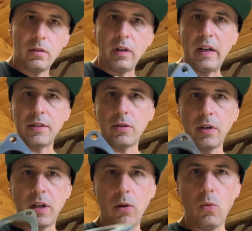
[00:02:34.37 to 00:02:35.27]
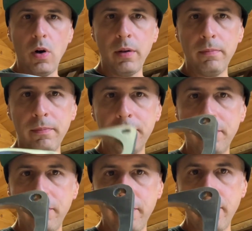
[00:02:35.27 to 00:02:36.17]
Alright, so I cut one.
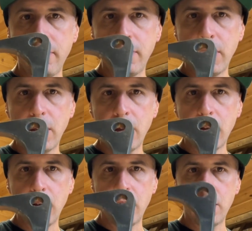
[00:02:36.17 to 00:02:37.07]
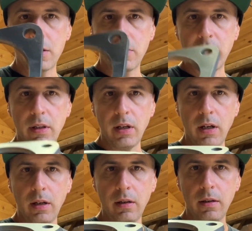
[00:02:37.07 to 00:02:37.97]
There it is right
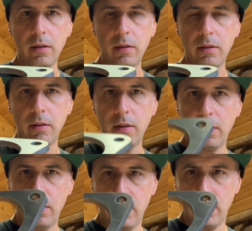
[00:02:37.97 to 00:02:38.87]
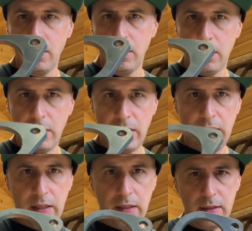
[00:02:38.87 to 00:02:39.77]
there.
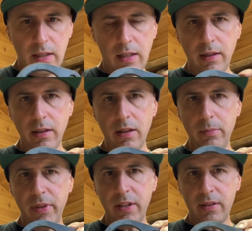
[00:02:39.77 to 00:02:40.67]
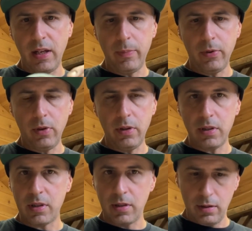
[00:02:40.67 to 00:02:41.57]
And it's got a little bit of taper on
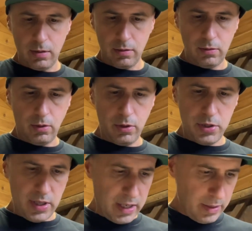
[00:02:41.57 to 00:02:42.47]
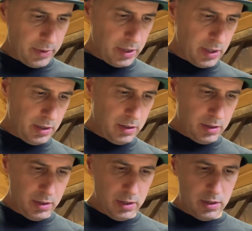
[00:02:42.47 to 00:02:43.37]
this large diameter here.
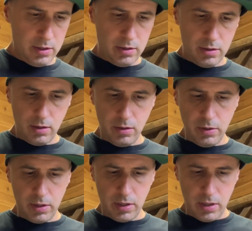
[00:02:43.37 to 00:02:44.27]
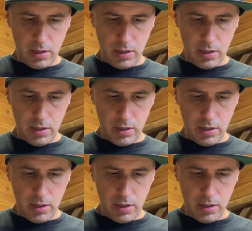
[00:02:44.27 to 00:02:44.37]
So it's